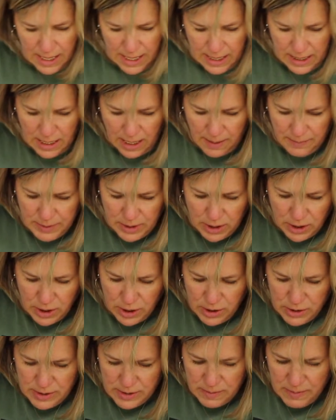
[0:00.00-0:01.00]
And I'm going to
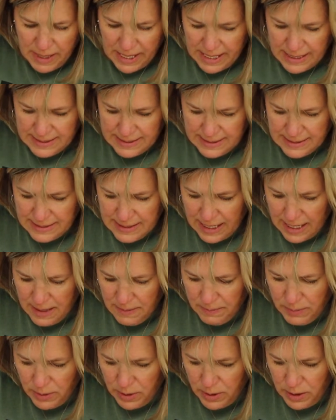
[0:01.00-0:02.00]
use my
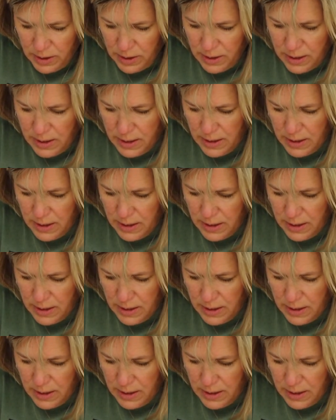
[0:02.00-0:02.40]
stapler.